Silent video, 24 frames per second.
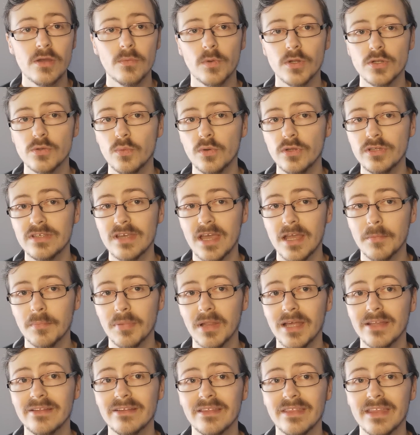which would take
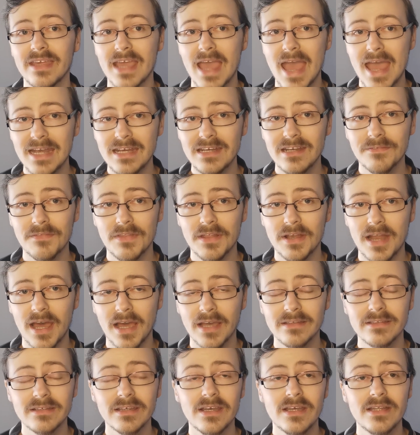place at the end of the
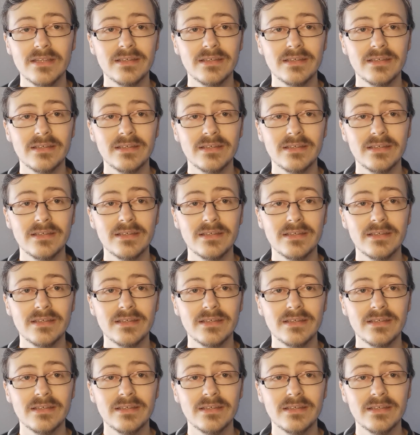night